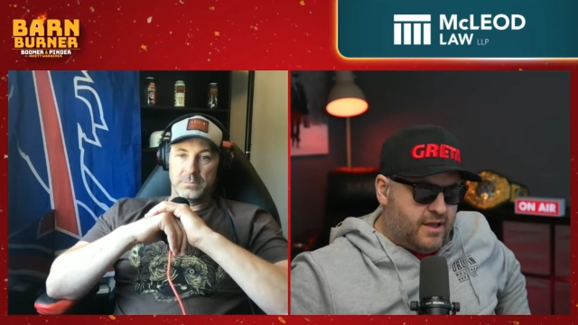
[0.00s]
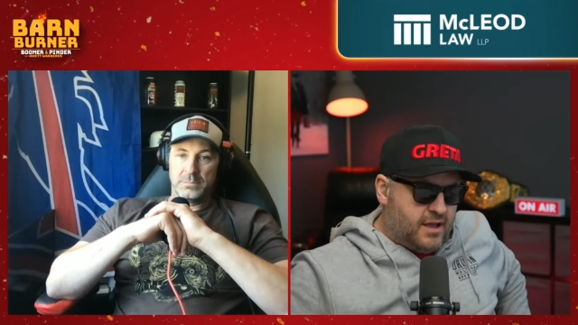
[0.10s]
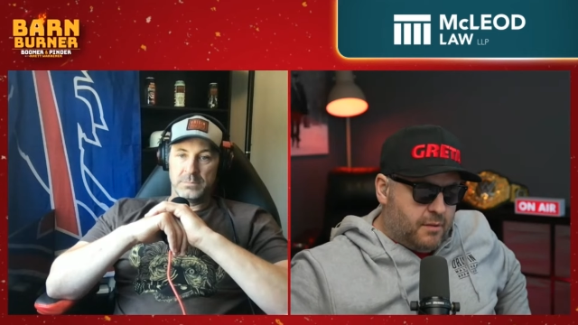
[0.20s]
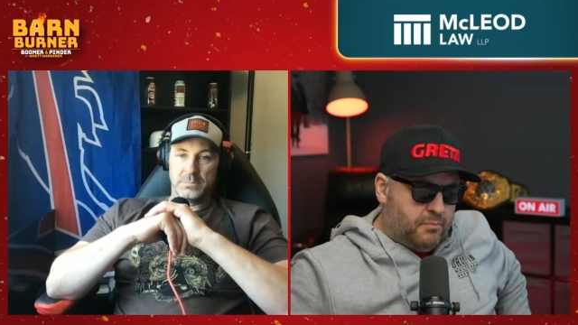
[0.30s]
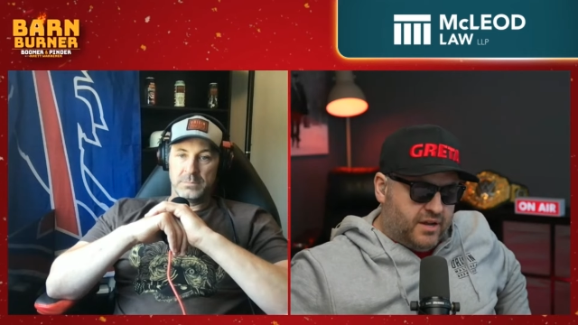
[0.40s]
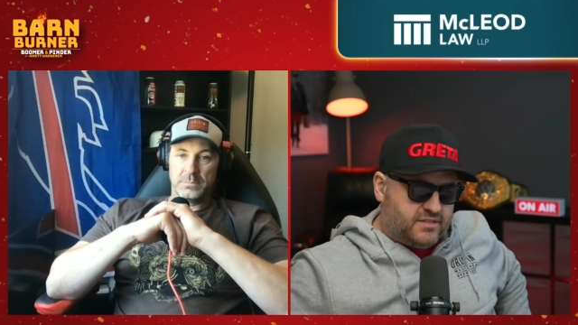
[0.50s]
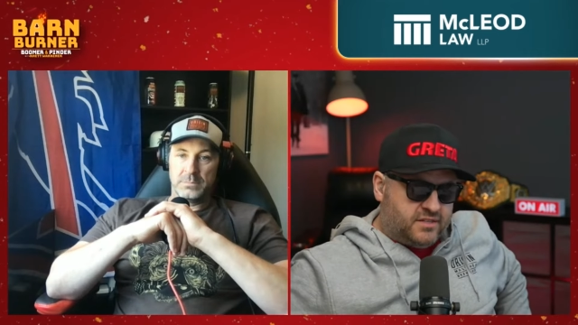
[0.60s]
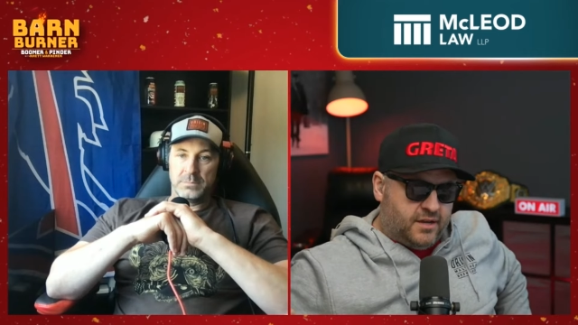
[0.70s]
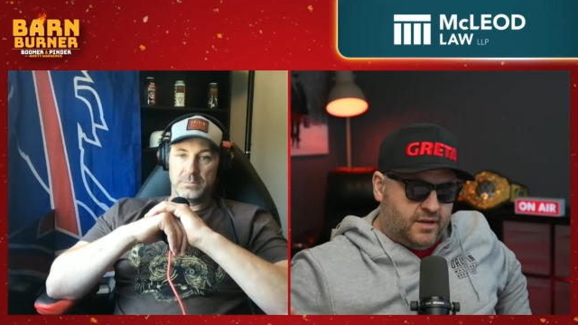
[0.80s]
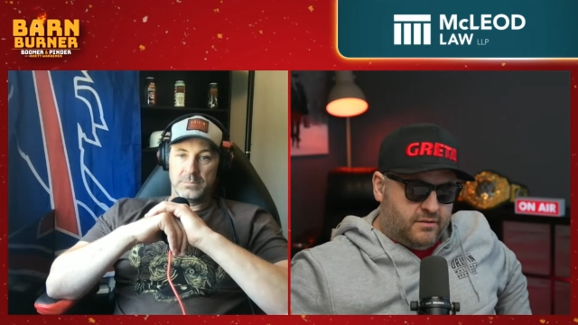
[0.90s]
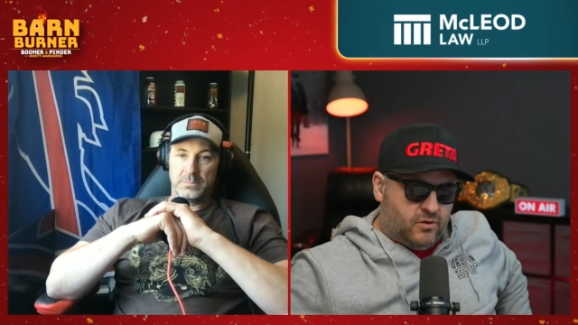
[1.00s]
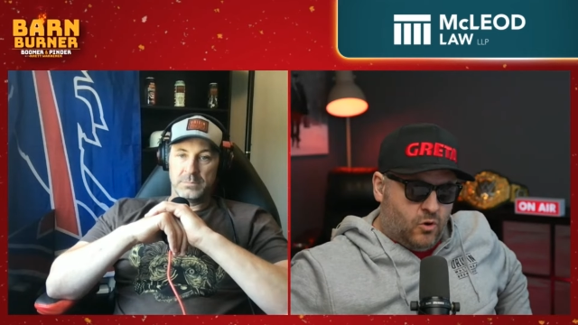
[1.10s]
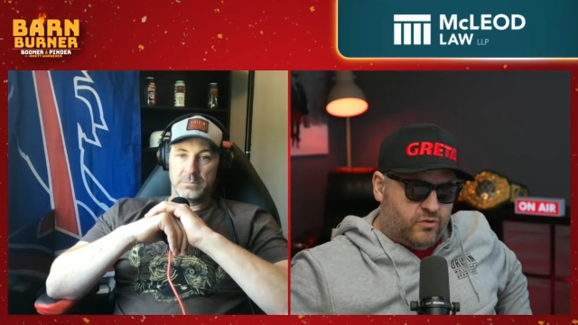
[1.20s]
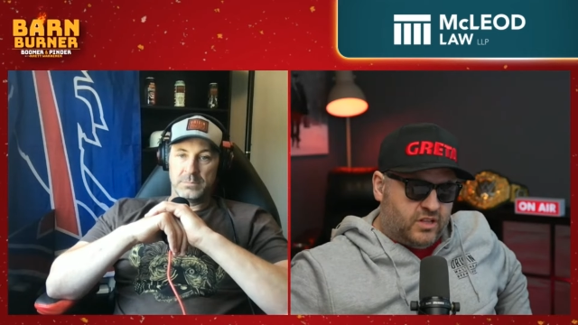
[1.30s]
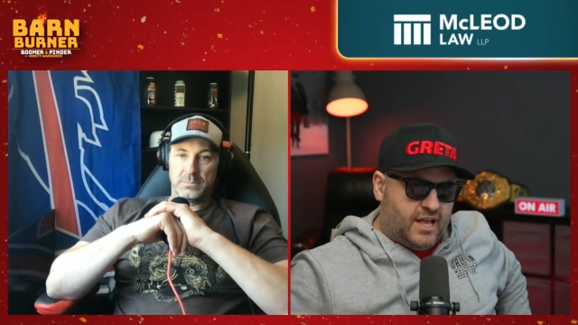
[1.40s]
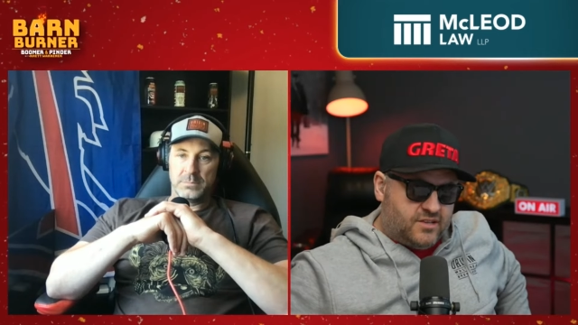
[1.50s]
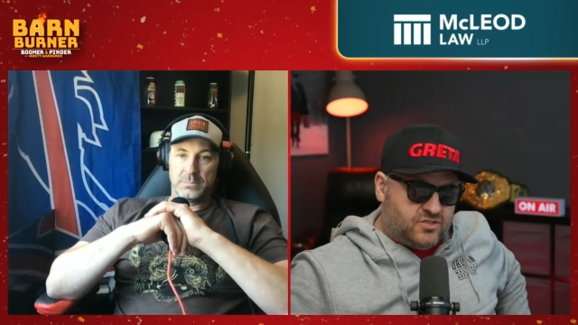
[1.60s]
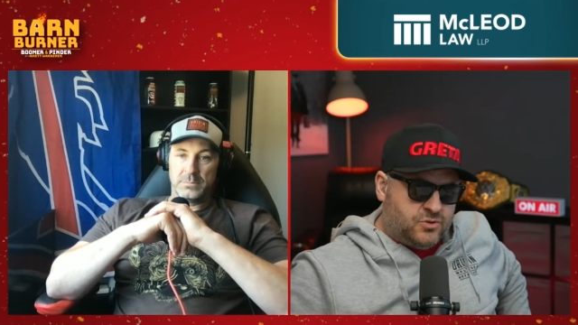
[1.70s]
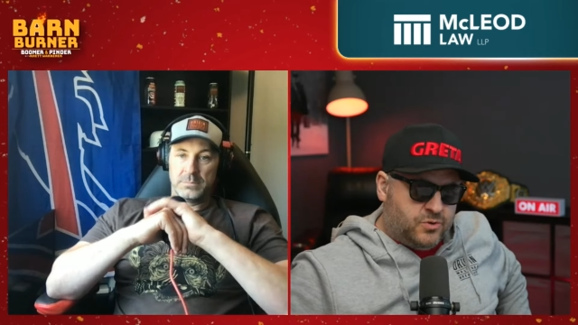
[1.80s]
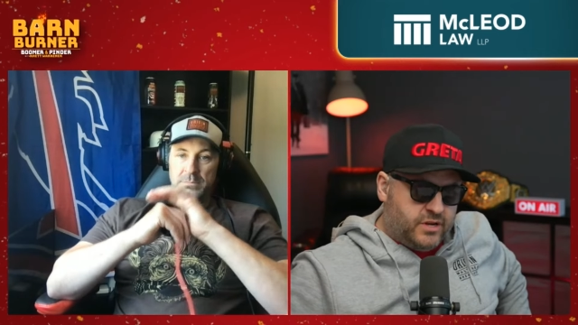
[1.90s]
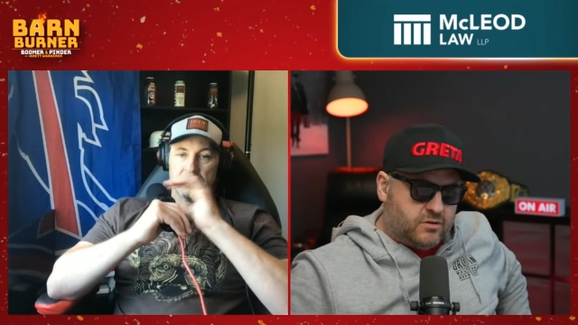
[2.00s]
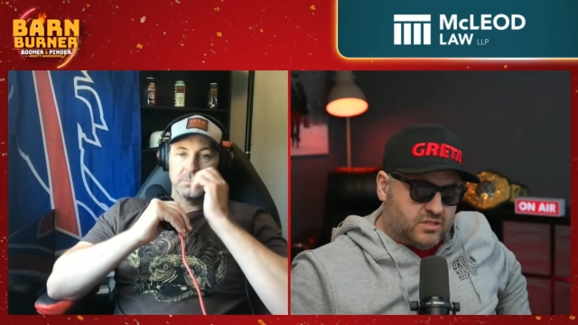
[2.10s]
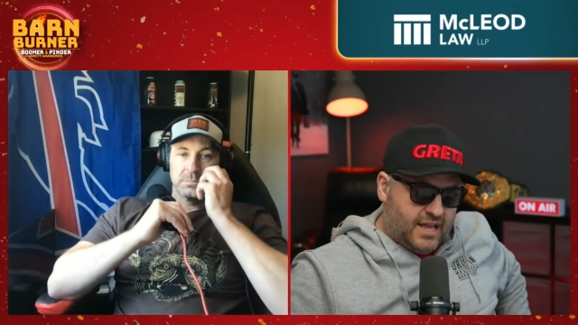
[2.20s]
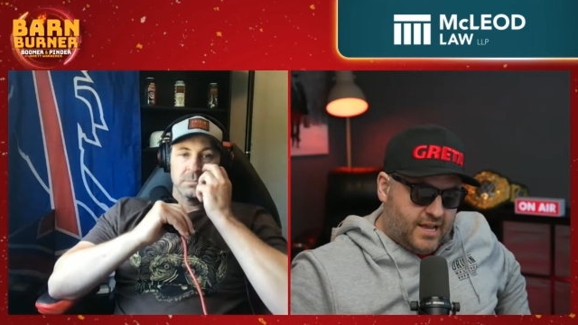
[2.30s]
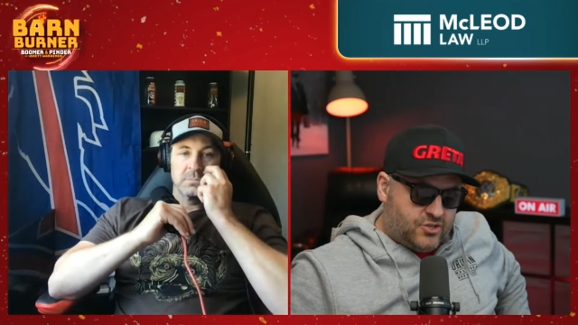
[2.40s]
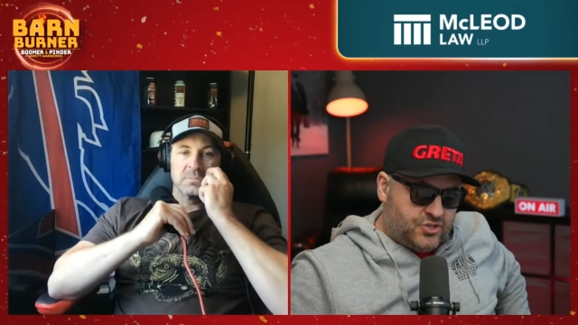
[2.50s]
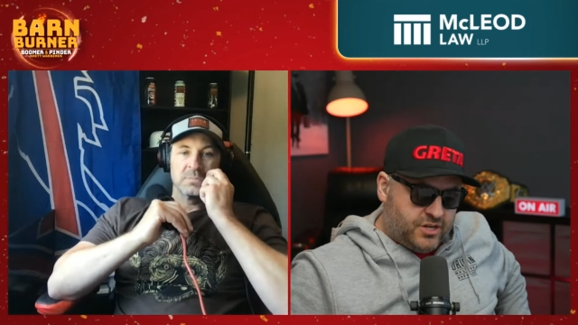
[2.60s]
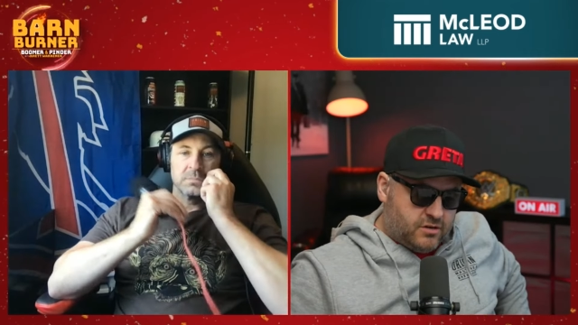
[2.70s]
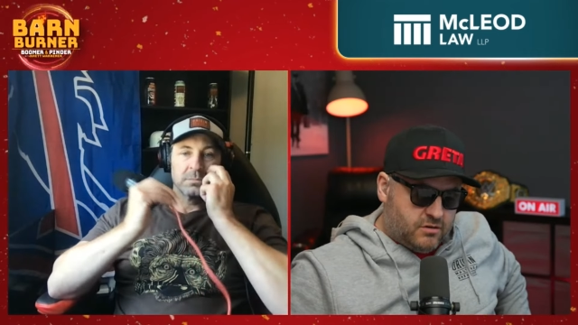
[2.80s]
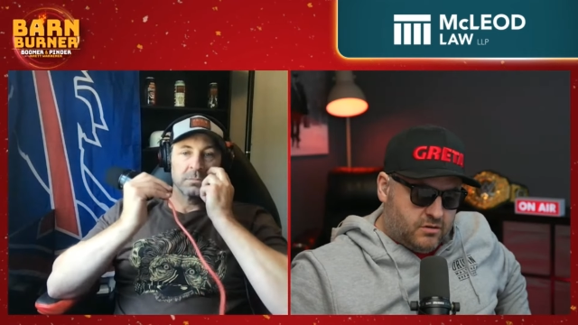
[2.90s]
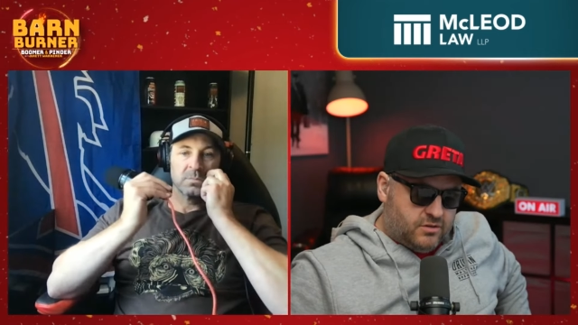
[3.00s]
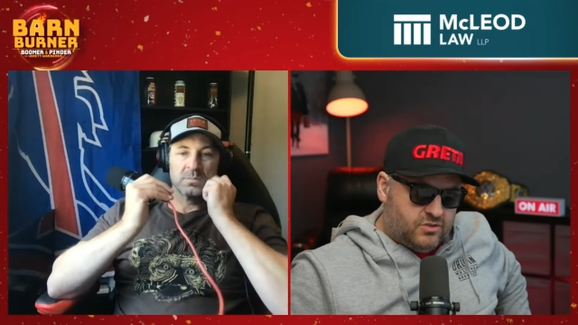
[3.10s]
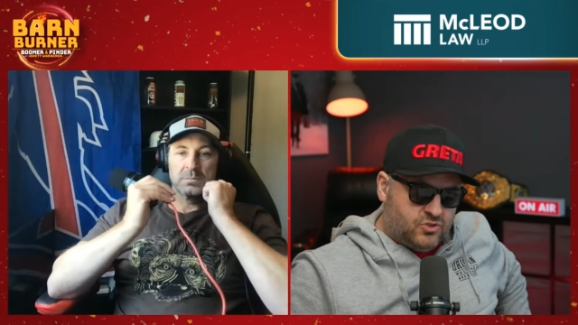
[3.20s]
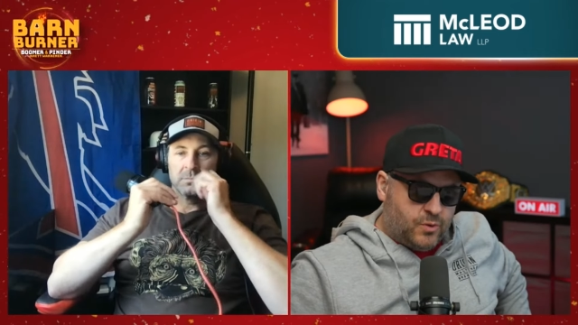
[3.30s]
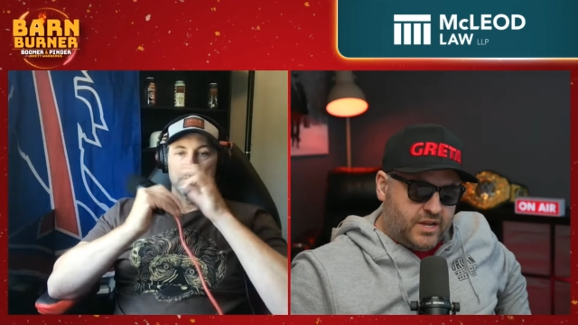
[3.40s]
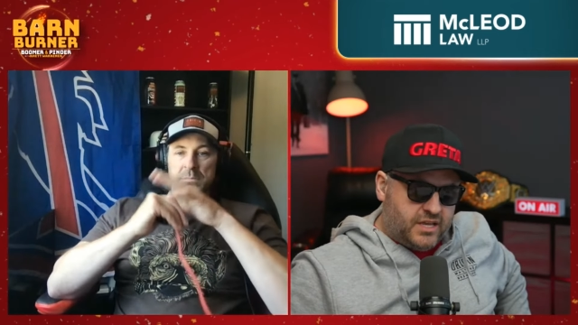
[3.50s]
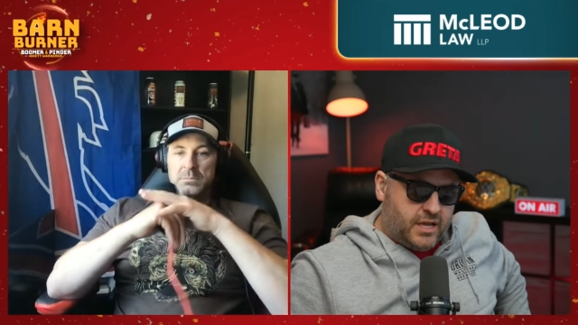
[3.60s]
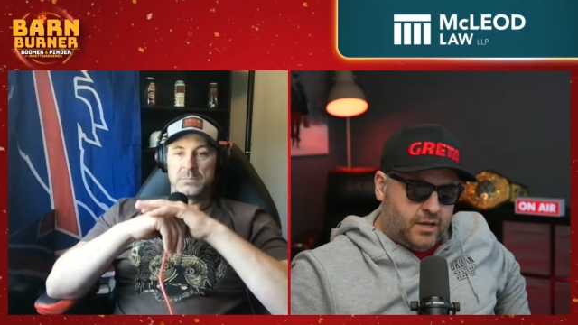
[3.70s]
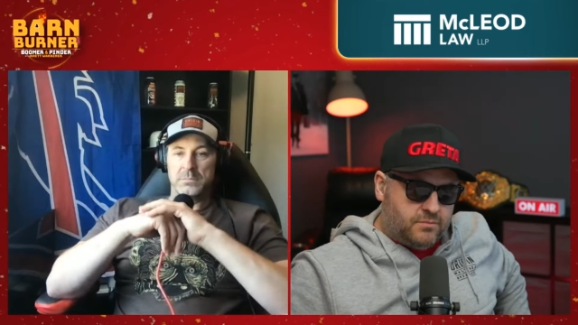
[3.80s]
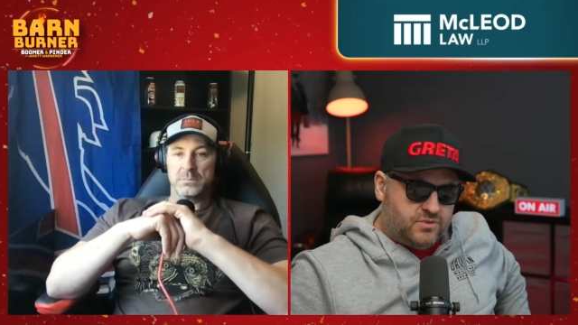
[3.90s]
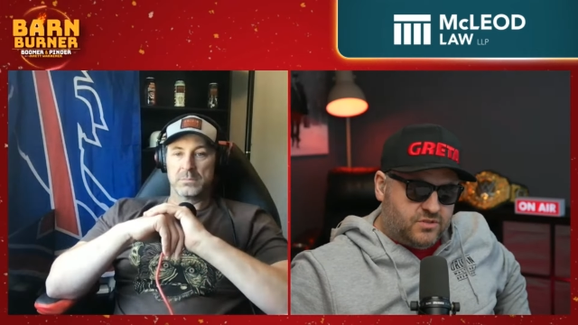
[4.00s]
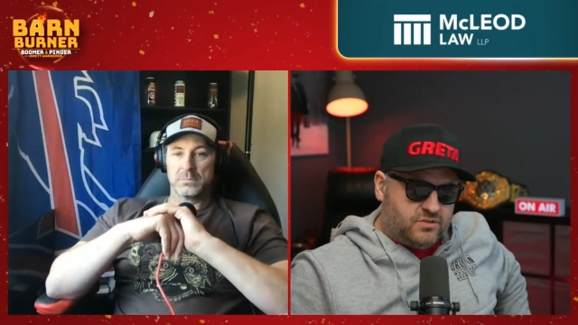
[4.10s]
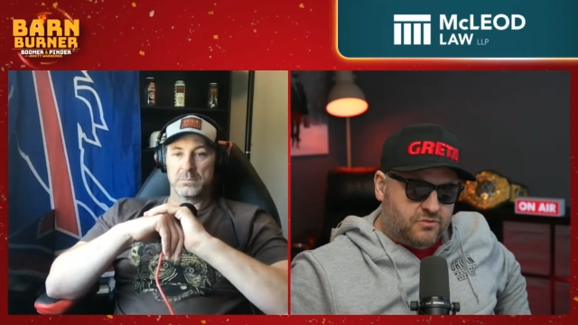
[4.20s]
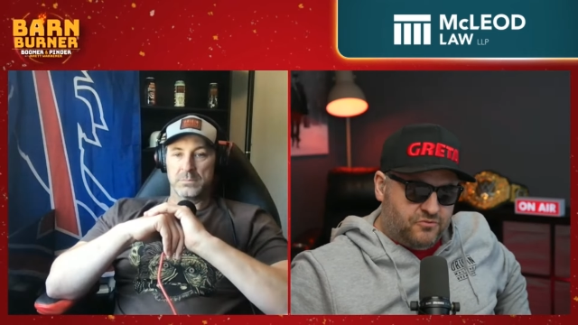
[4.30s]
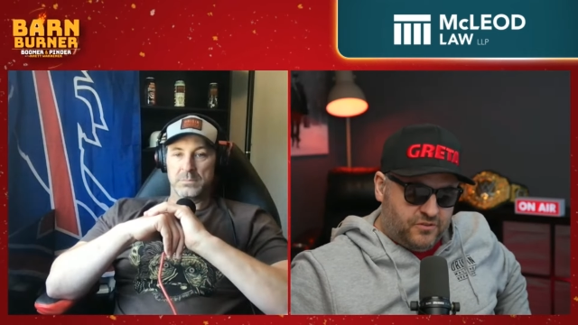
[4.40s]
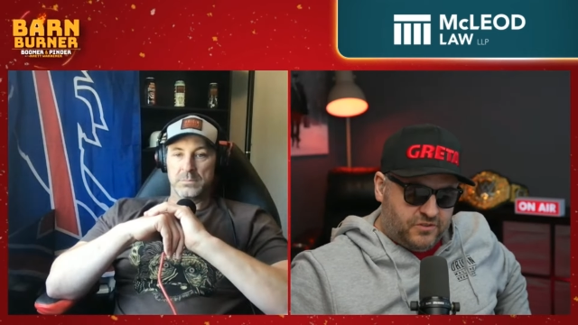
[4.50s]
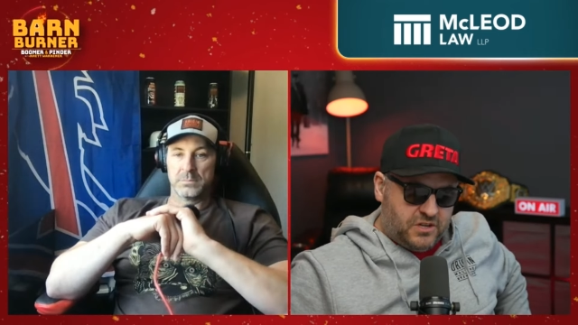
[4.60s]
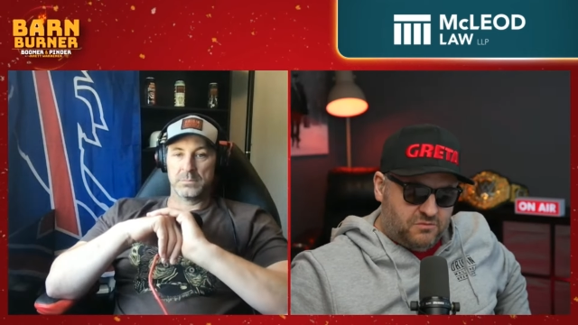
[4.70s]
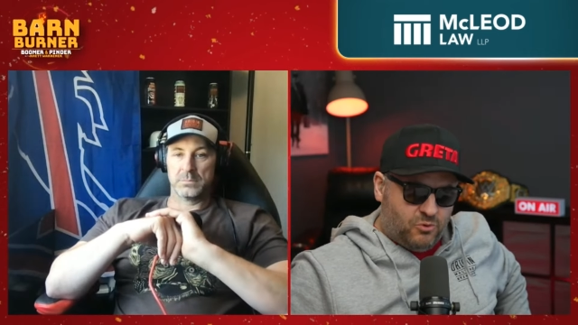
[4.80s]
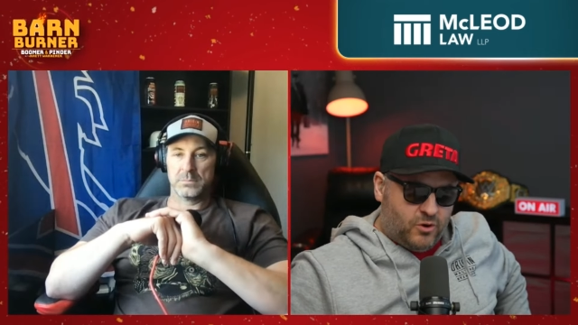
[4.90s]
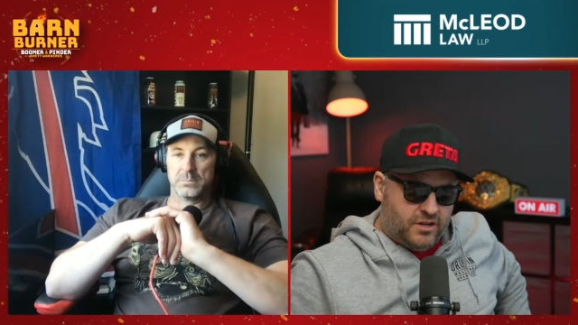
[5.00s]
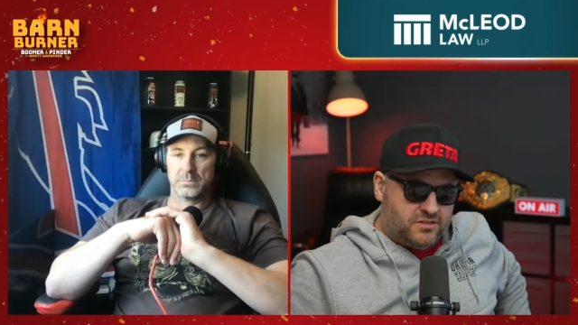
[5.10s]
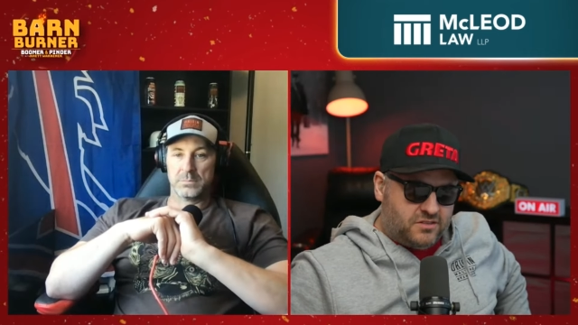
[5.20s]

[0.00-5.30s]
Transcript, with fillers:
Speaker 1: But over the last 2 years, last year, 20 games, 15 points.